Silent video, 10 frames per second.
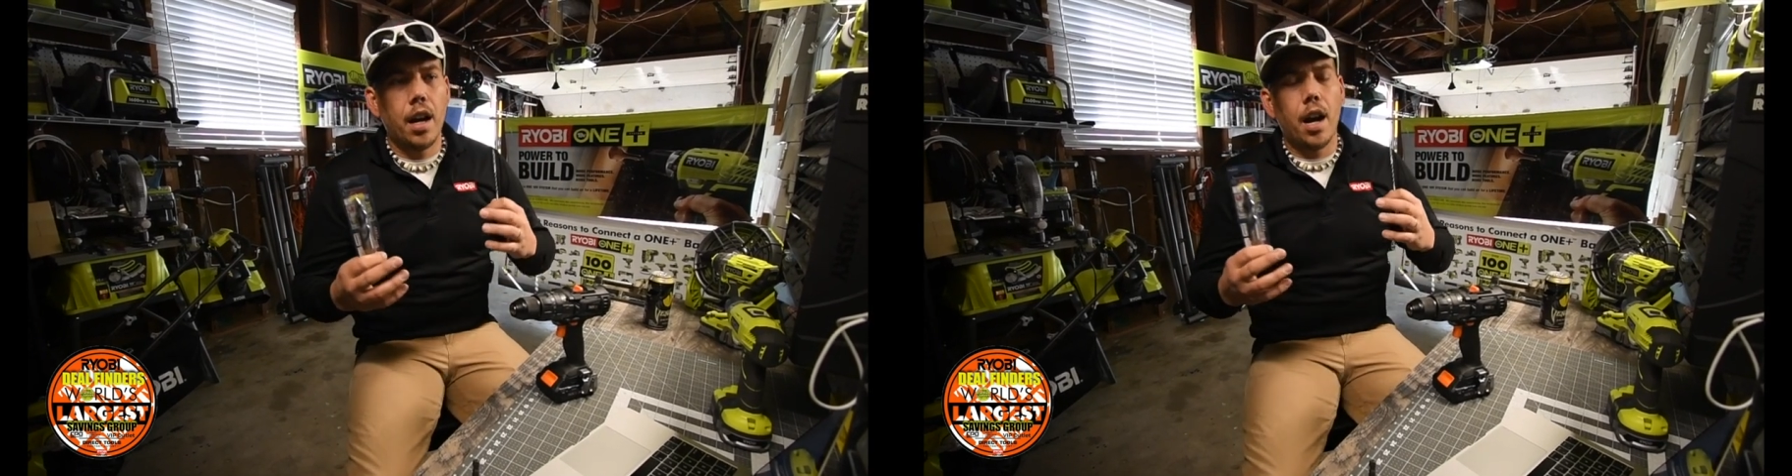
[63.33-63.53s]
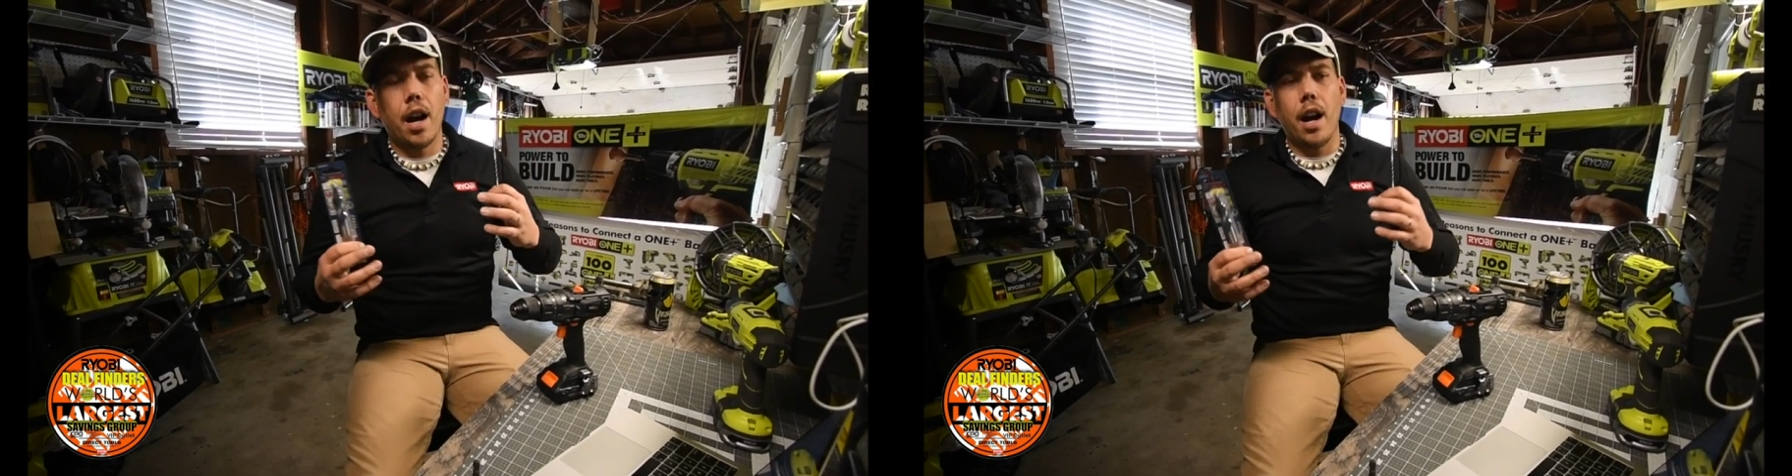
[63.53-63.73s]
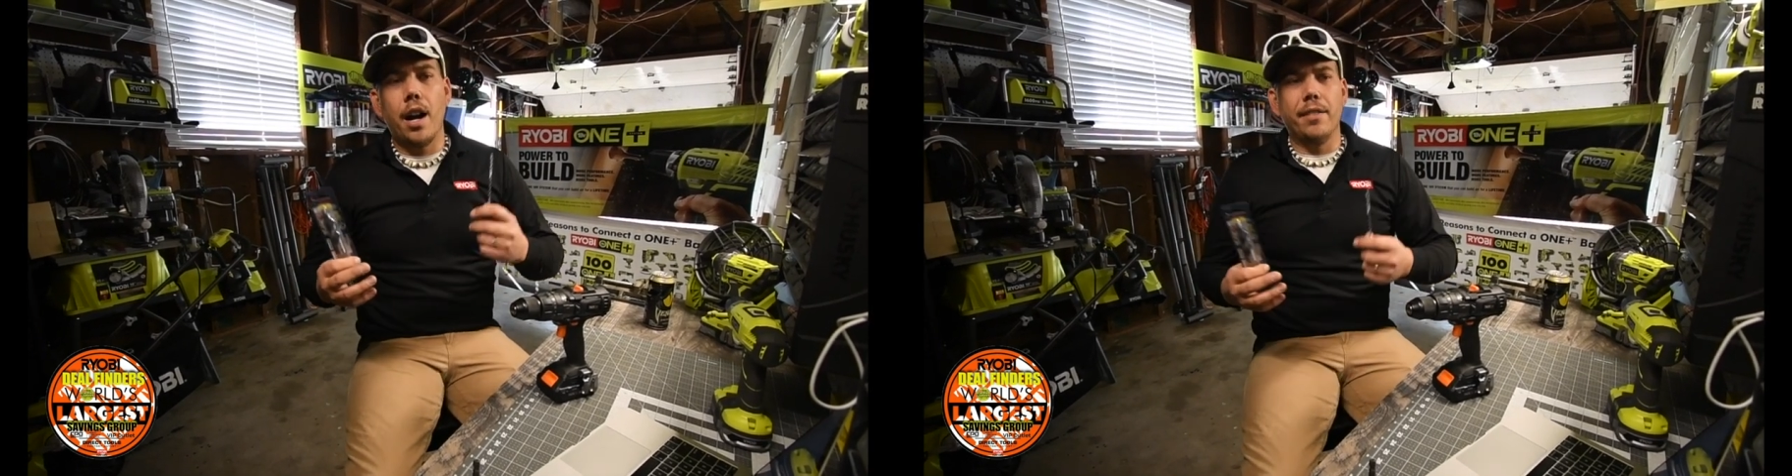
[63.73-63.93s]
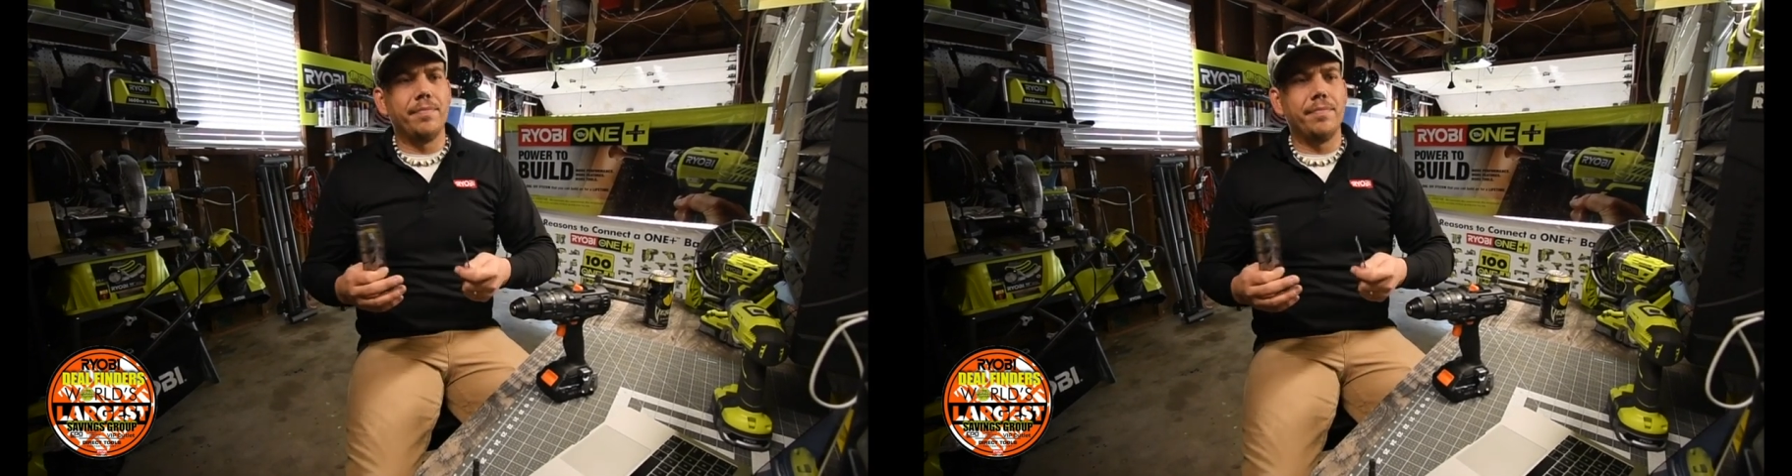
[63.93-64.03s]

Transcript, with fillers: uh,